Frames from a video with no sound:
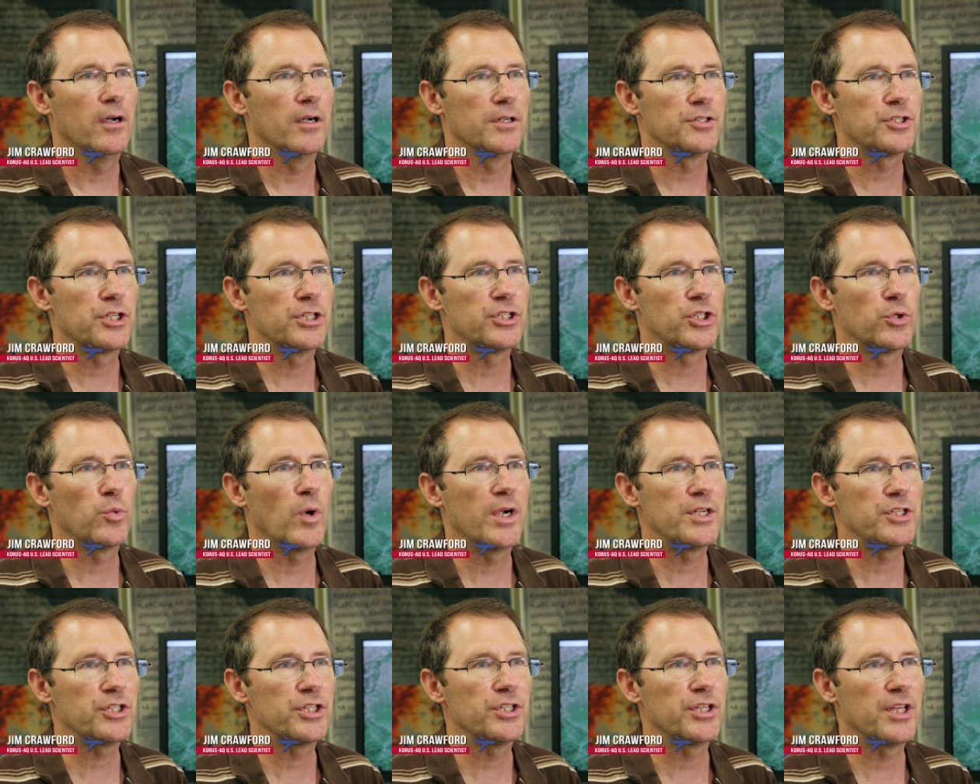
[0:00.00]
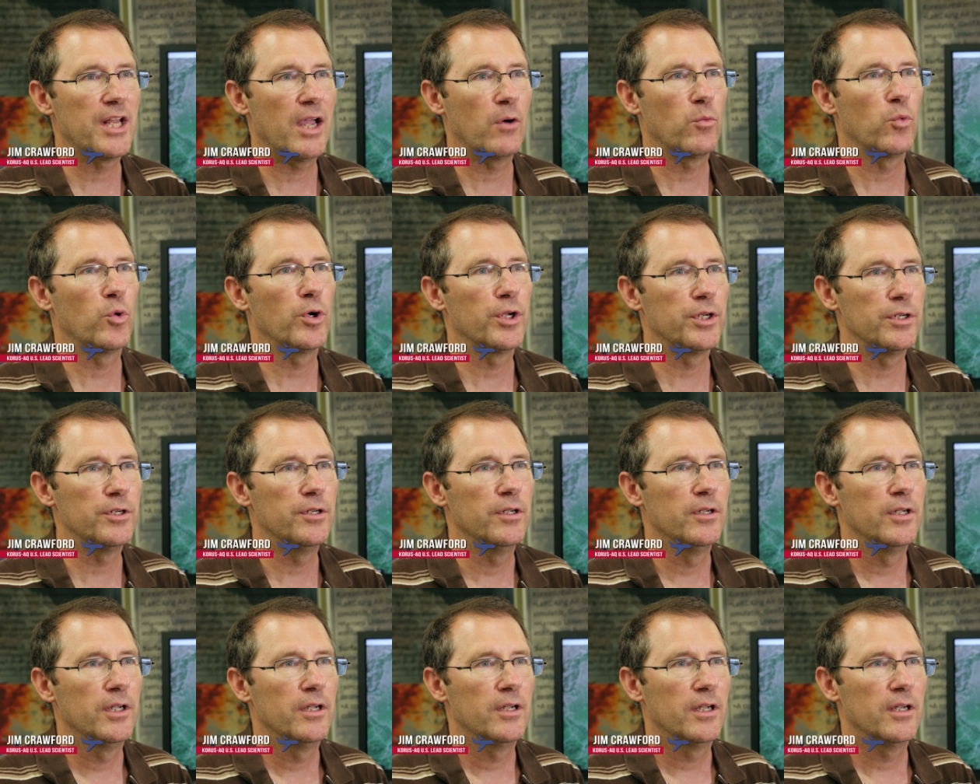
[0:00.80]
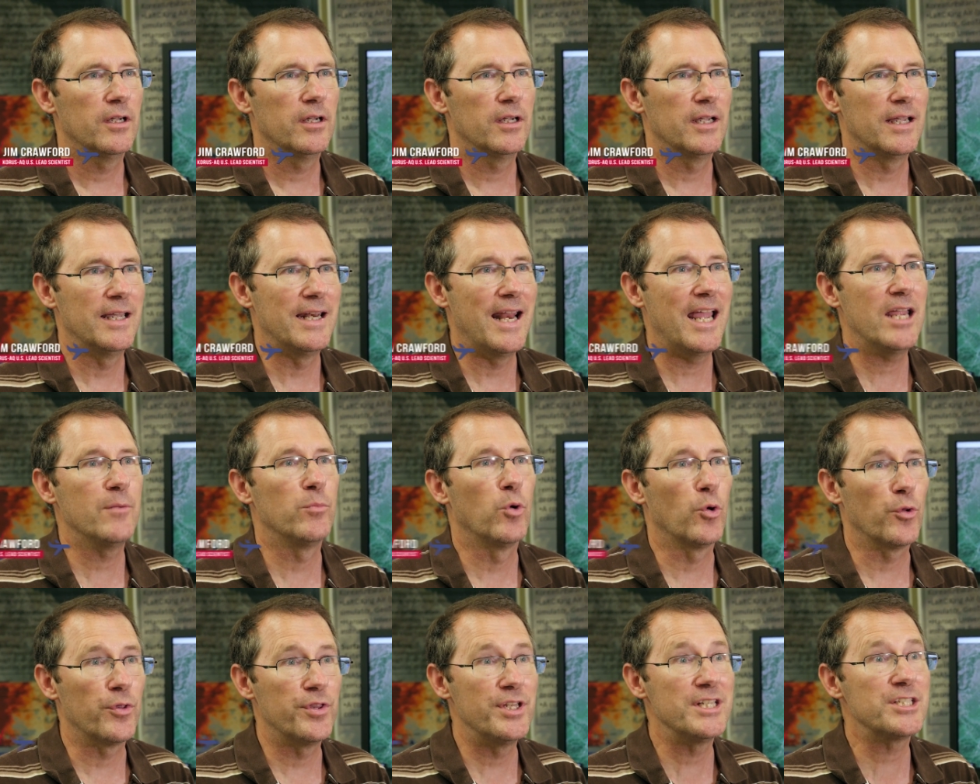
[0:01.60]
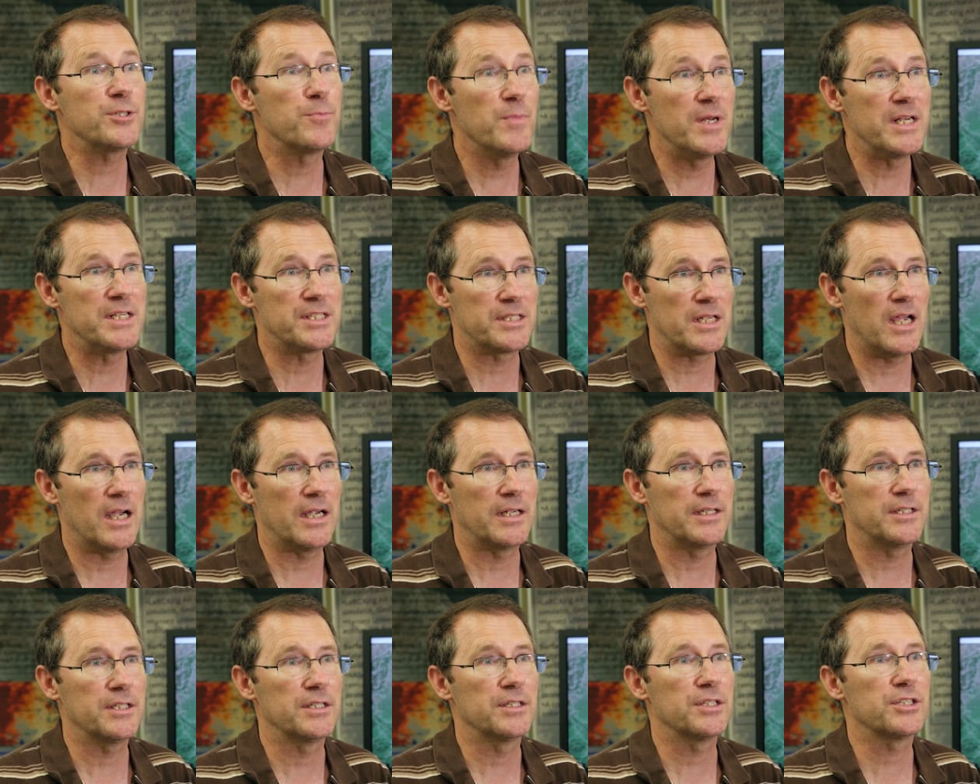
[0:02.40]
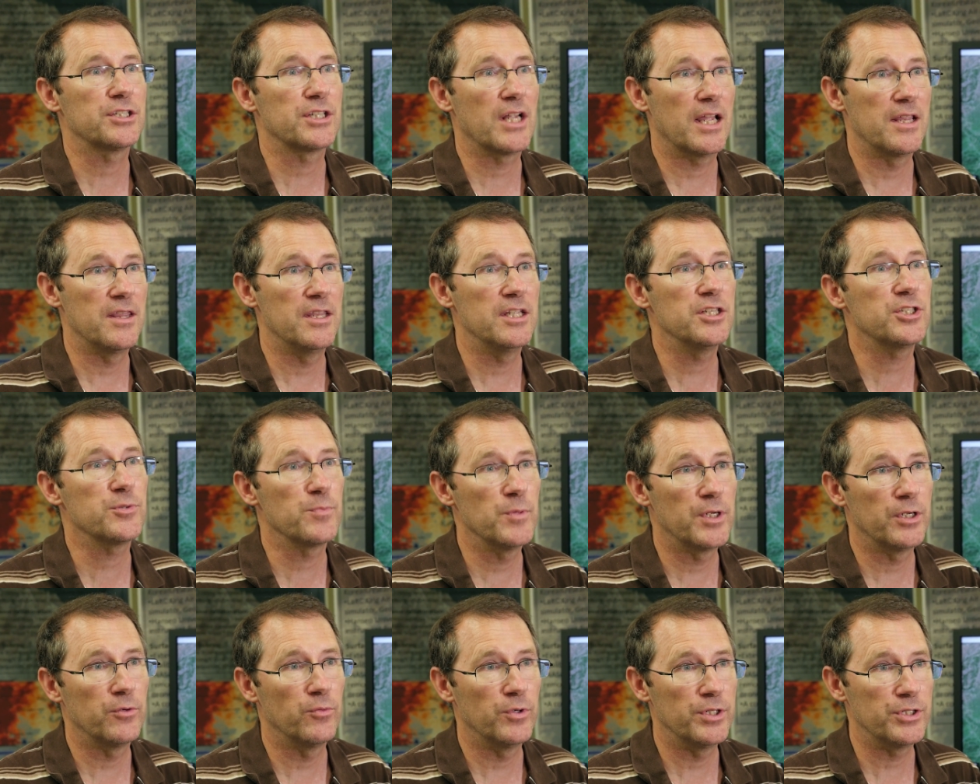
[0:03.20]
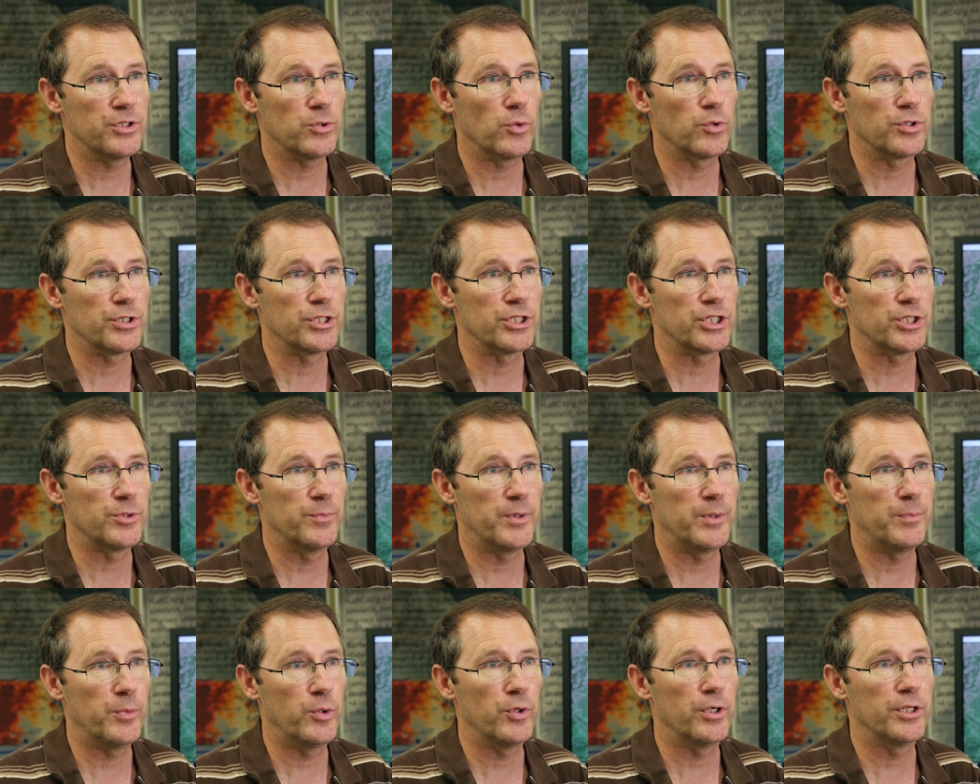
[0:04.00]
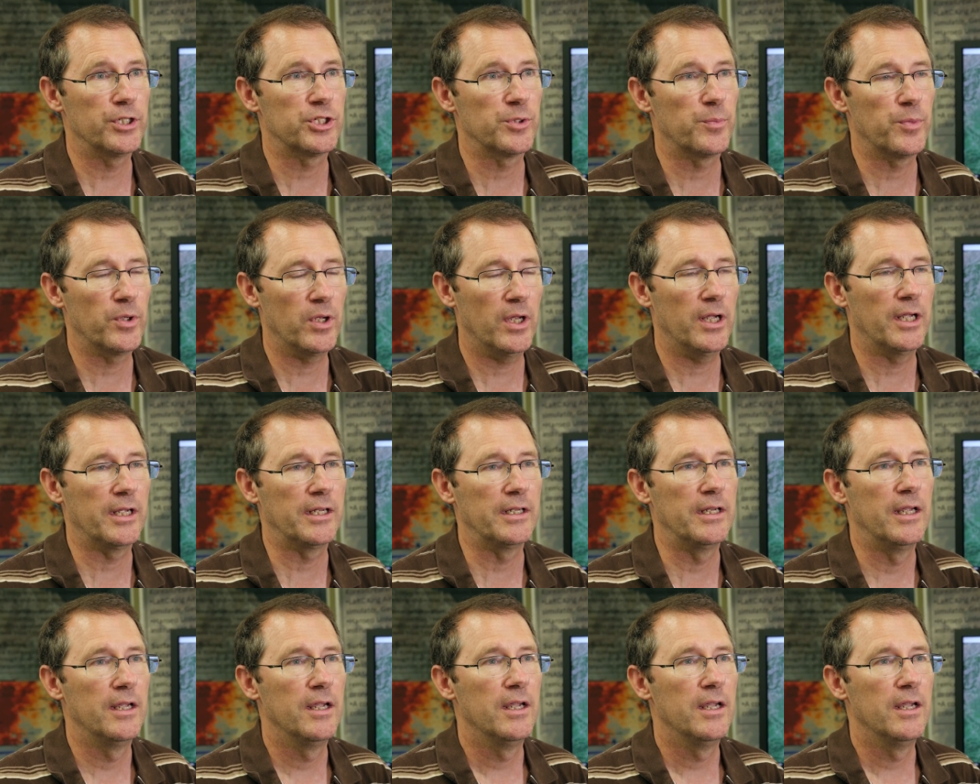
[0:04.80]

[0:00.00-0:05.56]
a situation that would enable this many scientists and this many resources to be put into play.